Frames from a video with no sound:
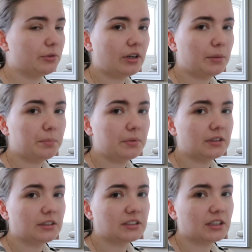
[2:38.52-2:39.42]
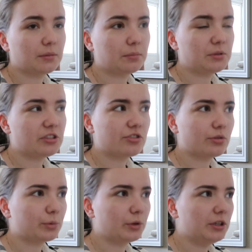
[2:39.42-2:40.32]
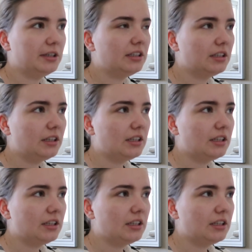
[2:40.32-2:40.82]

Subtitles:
put up some pieces of wood,